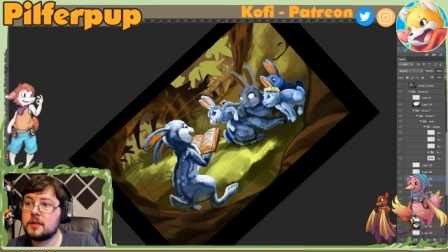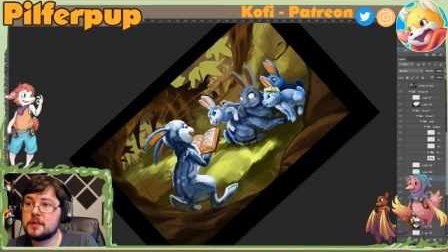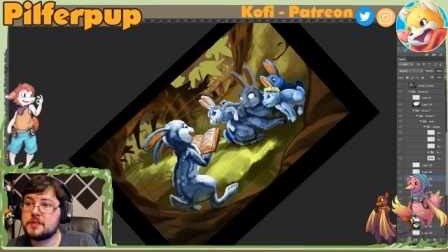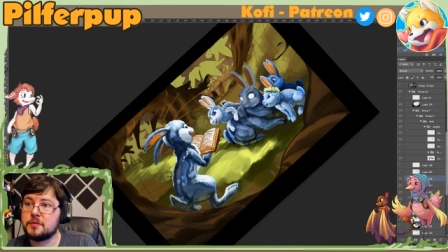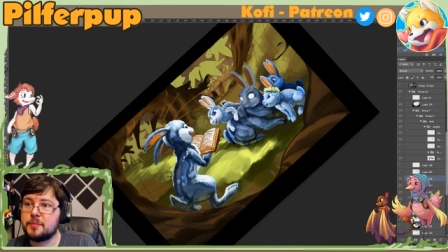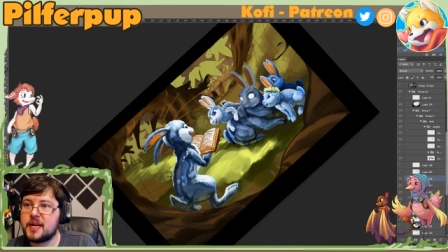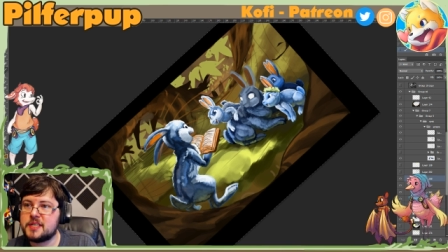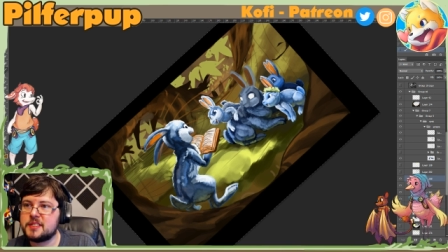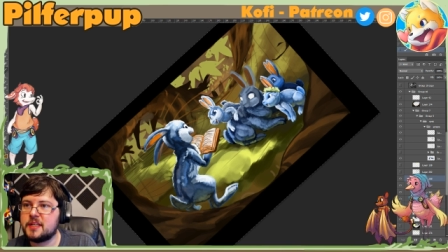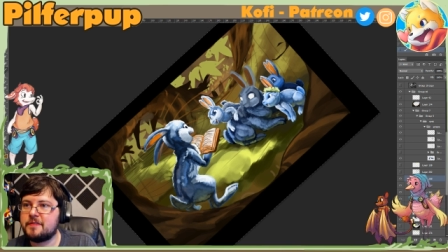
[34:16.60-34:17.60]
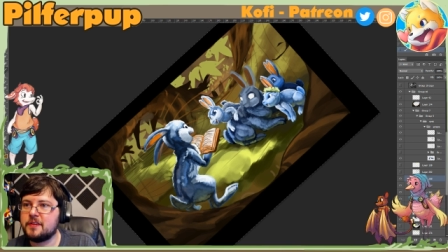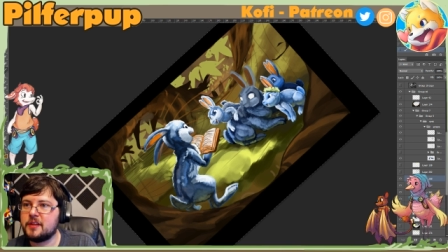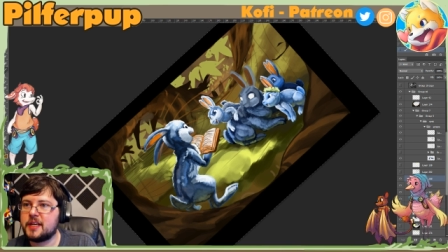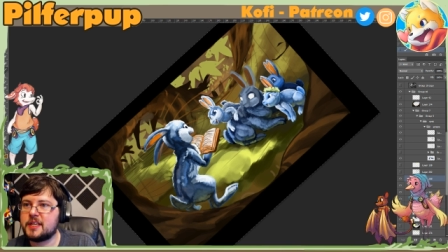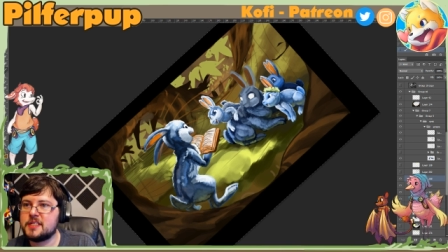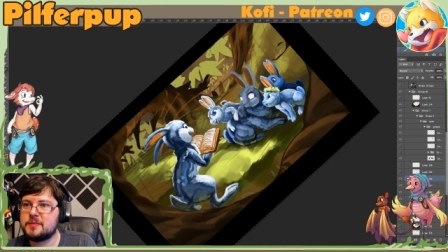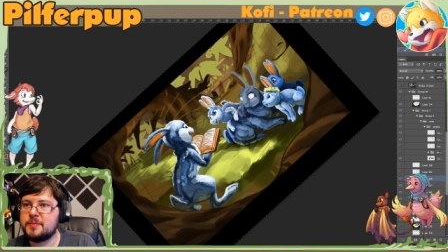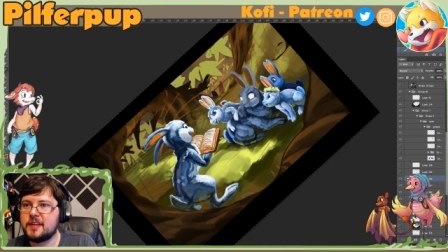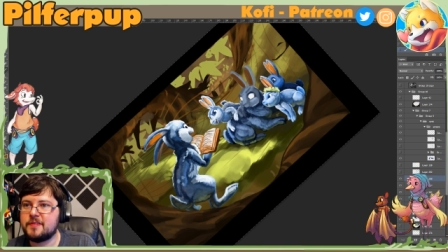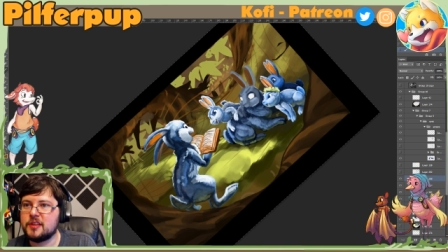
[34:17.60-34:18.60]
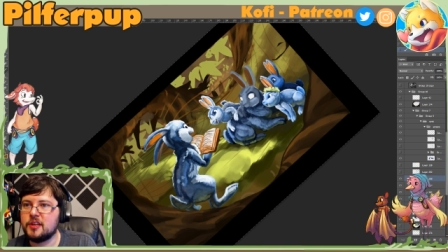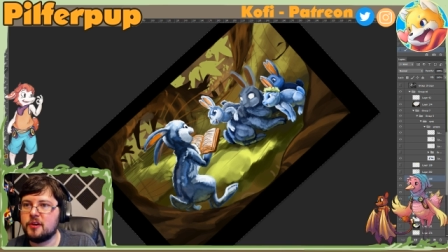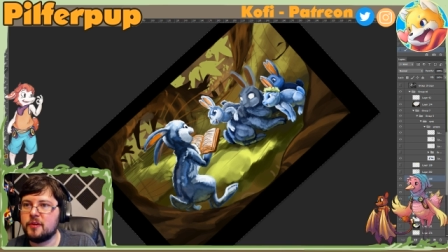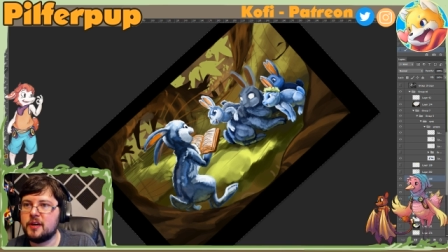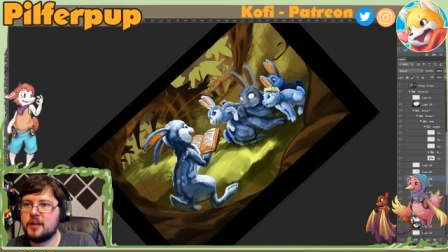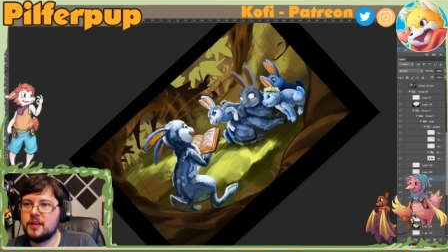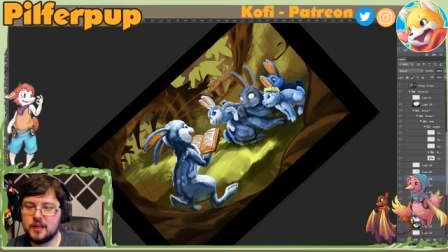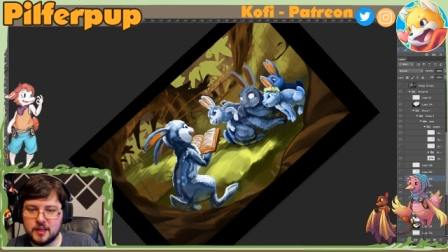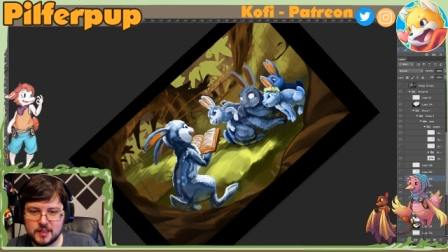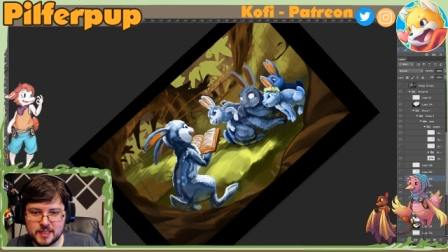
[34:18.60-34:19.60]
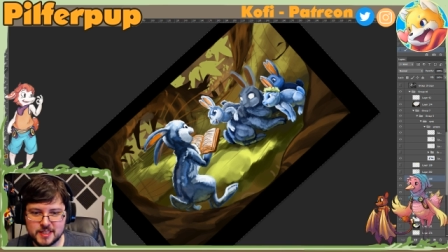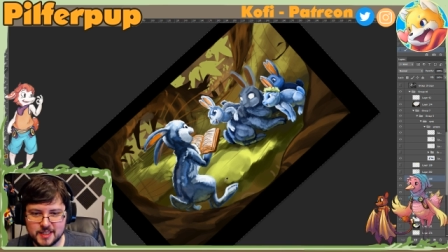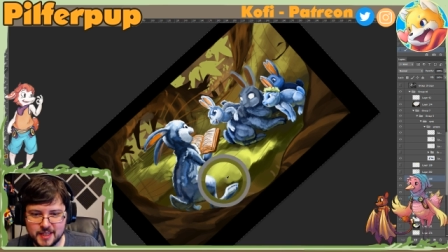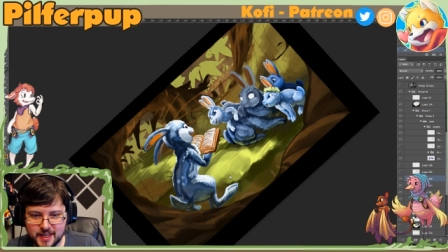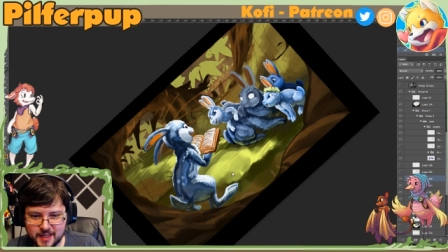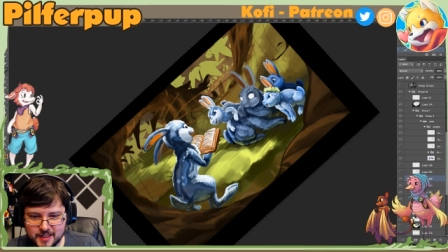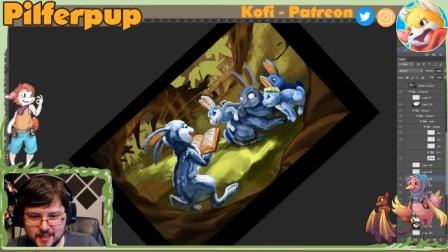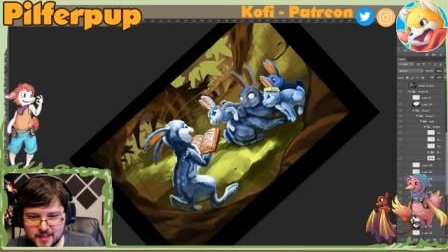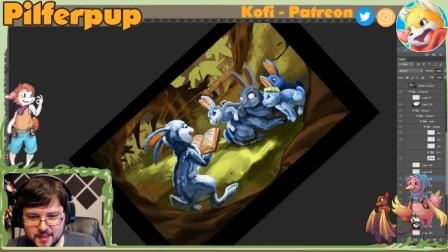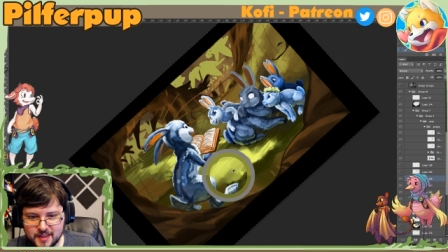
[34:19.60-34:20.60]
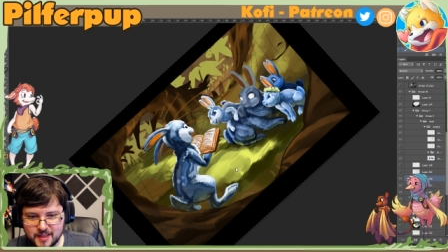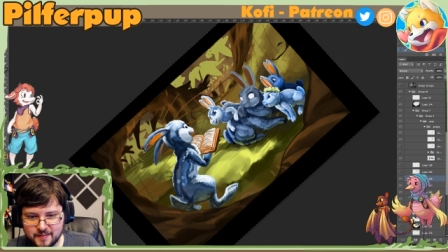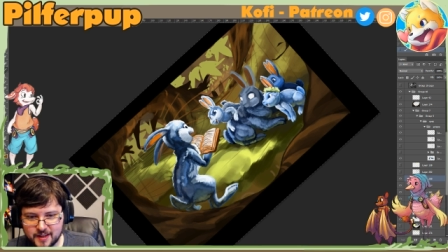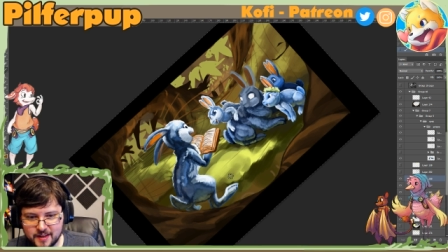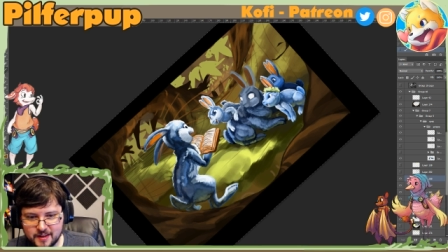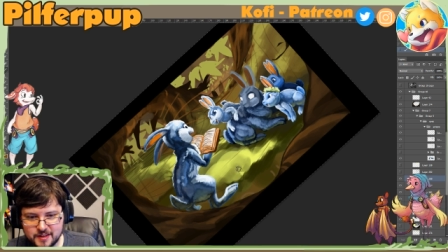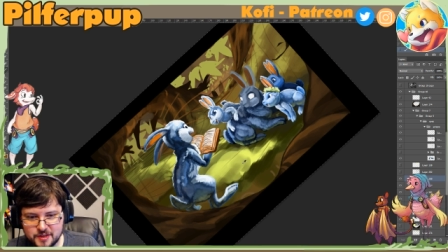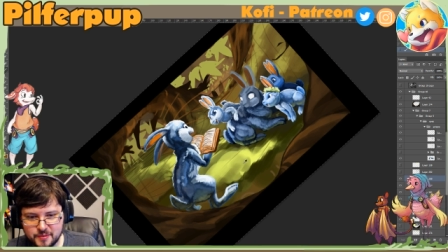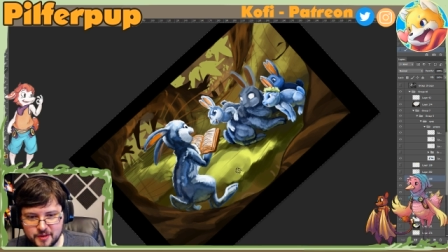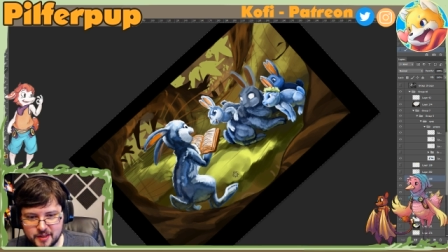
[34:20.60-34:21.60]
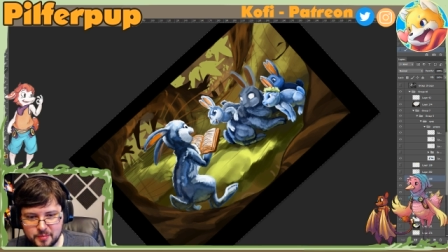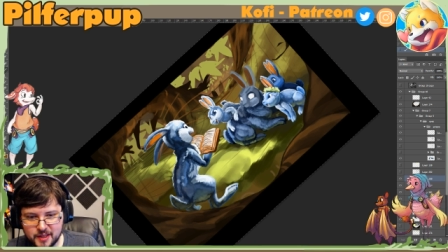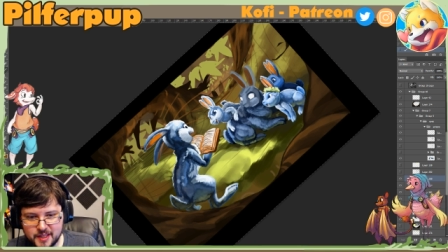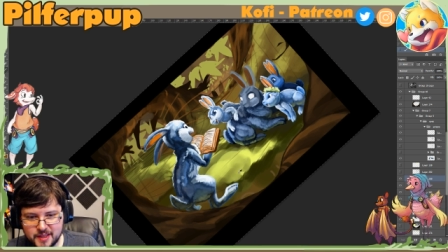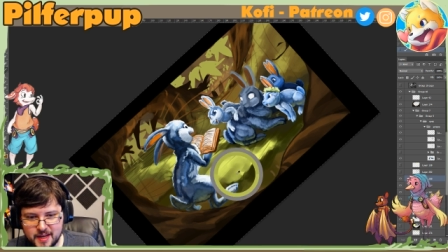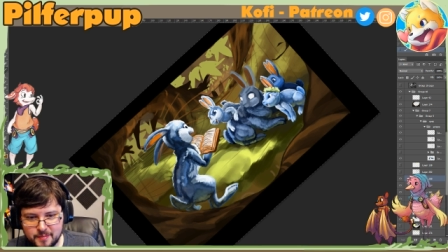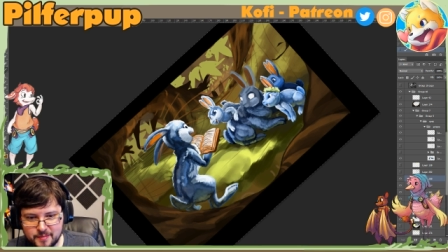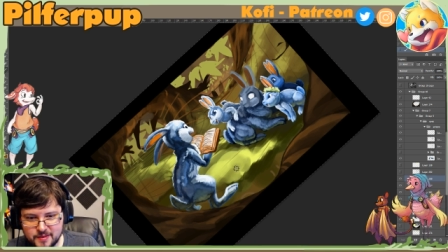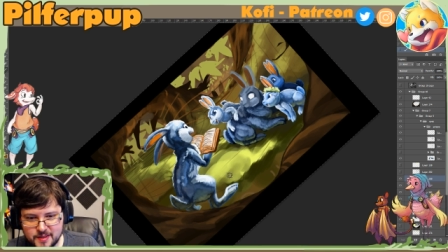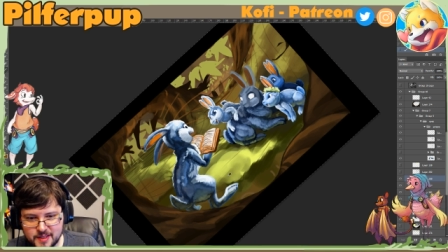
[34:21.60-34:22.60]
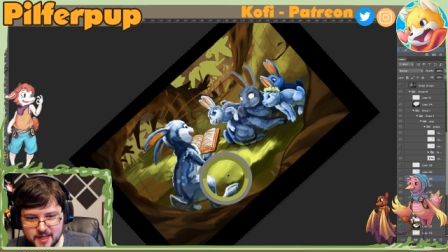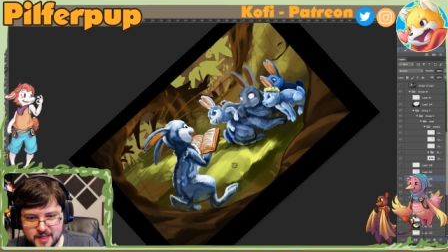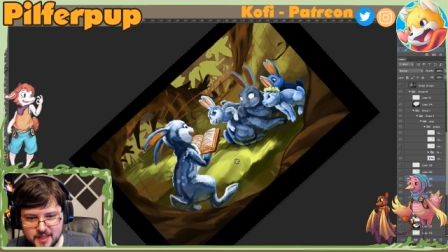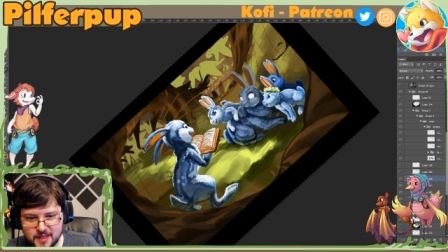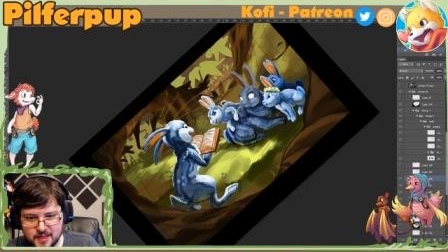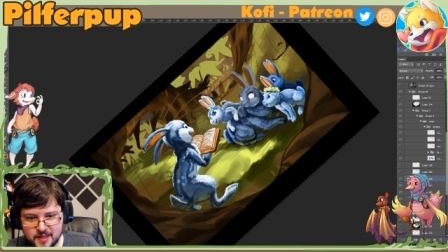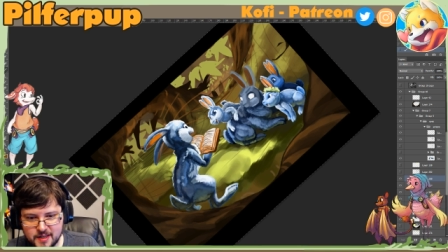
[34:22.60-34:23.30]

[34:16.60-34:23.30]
This opacity I feel like needs to be even lower just to like, there we go, to really blend that in